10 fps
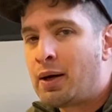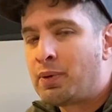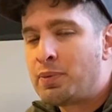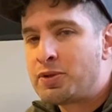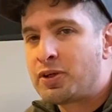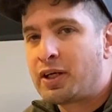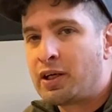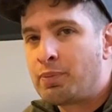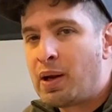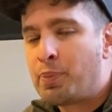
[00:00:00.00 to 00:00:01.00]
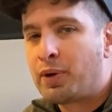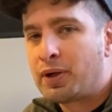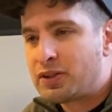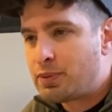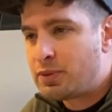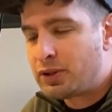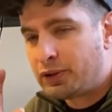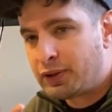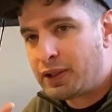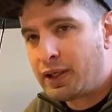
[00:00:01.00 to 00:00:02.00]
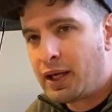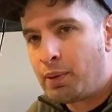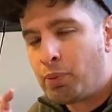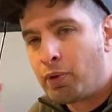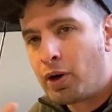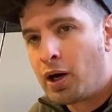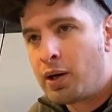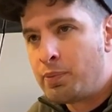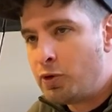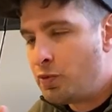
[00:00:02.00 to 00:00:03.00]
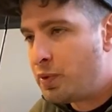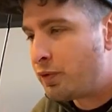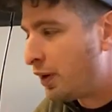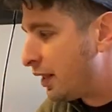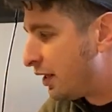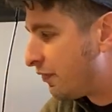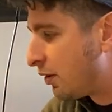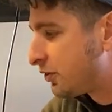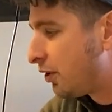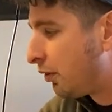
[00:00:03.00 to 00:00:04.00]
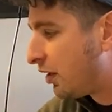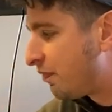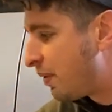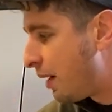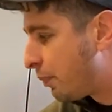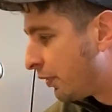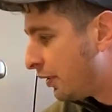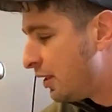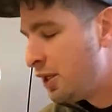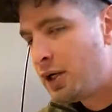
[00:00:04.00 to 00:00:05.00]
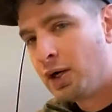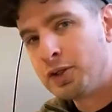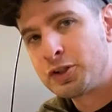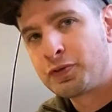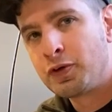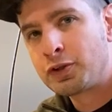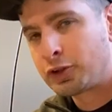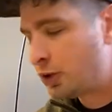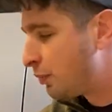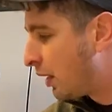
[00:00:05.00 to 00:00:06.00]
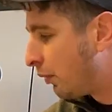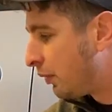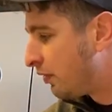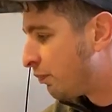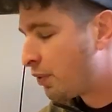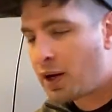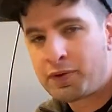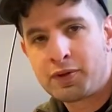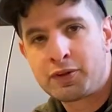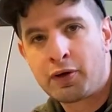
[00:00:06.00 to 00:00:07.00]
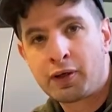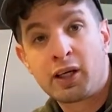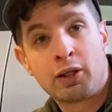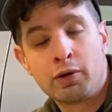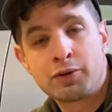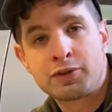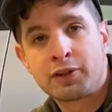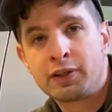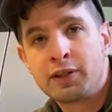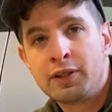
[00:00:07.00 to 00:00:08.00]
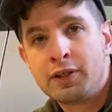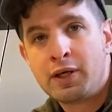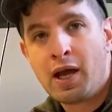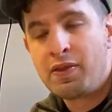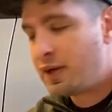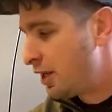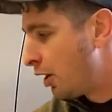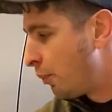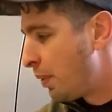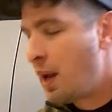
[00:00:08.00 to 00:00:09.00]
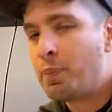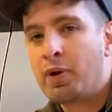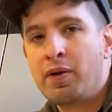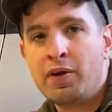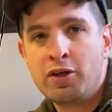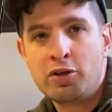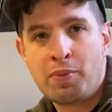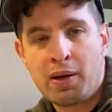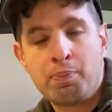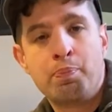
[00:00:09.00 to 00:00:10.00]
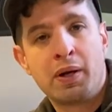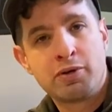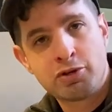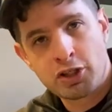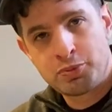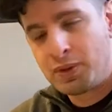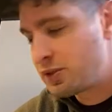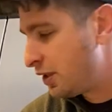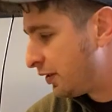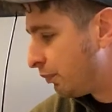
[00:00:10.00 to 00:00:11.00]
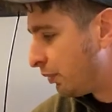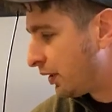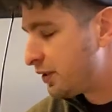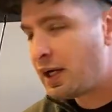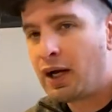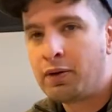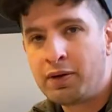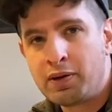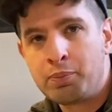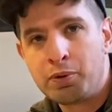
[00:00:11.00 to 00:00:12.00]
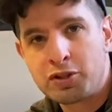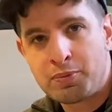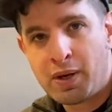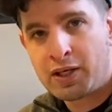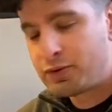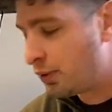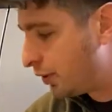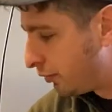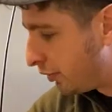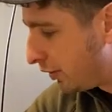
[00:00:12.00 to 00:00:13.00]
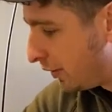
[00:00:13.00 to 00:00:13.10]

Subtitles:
when I'm just trying to get on paper because I'm just looking at a broad movement, right? And if I was totally off paper on this first group, I would have brought the target closer and then get on paper, and then you make big adjustments and then bring it down and then push it back to 100.